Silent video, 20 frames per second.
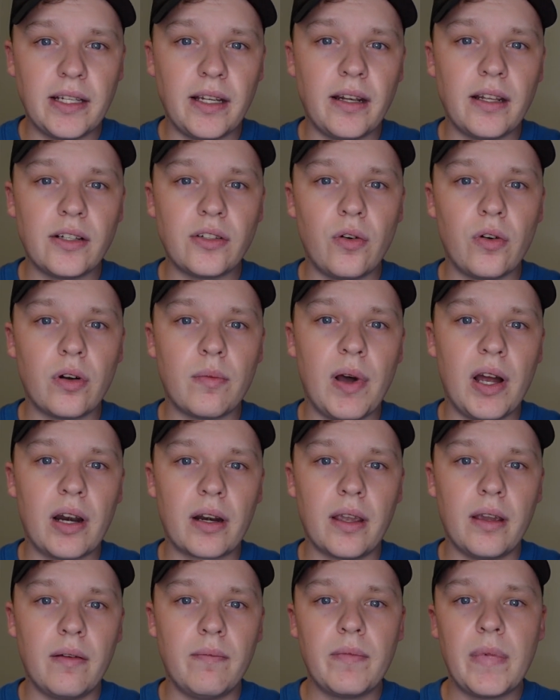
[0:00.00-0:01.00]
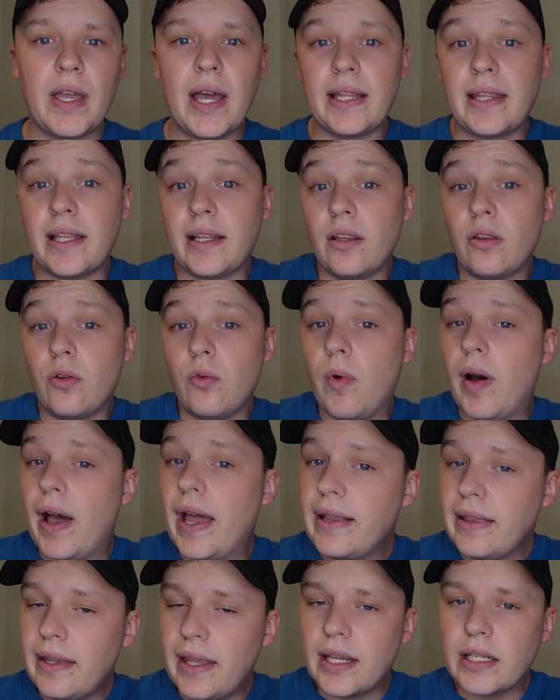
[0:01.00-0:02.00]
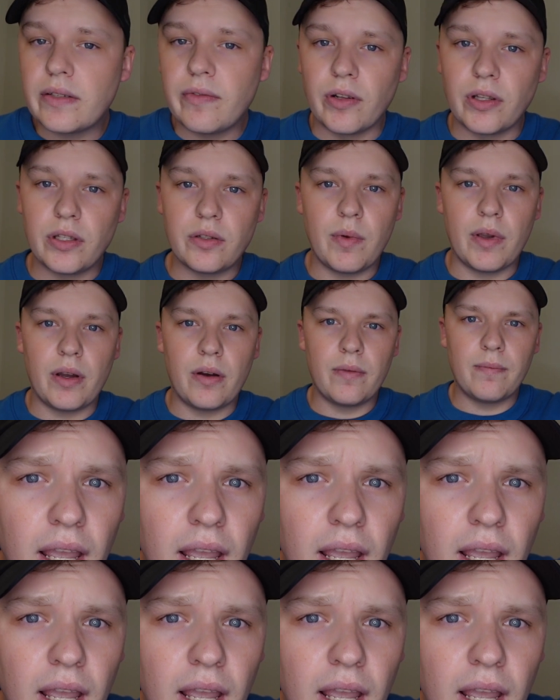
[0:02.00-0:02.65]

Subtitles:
in the stock market. I didn't know what index funds were.